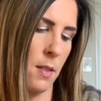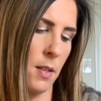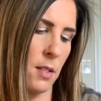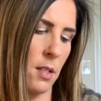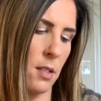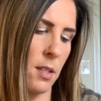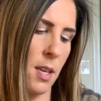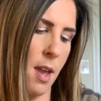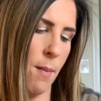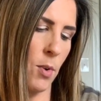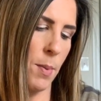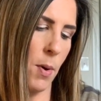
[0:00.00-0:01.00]
this is the
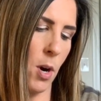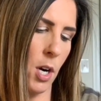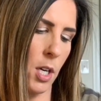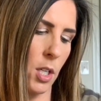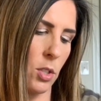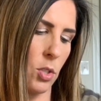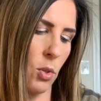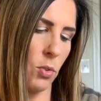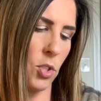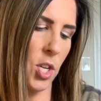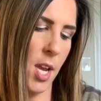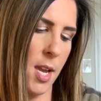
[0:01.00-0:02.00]
Emory Park
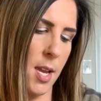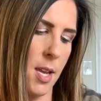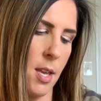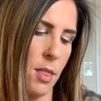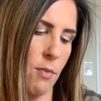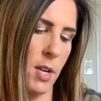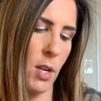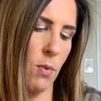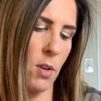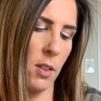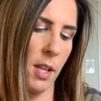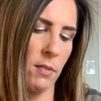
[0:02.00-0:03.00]
Dolce
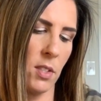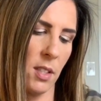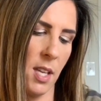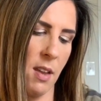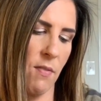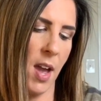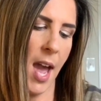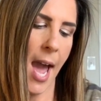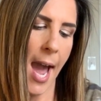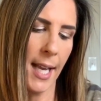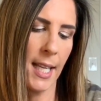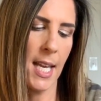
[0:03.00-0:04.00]
3/4 length sleeve
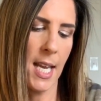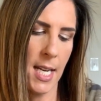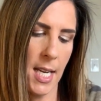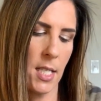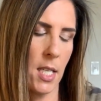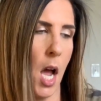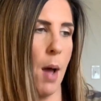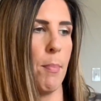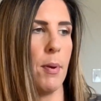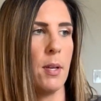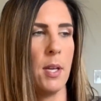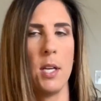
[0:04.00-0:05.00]
hacky knit top
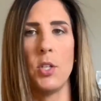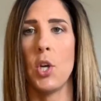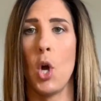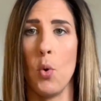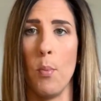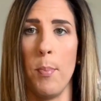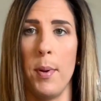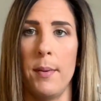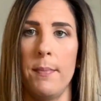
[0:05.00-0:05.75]
in taupe.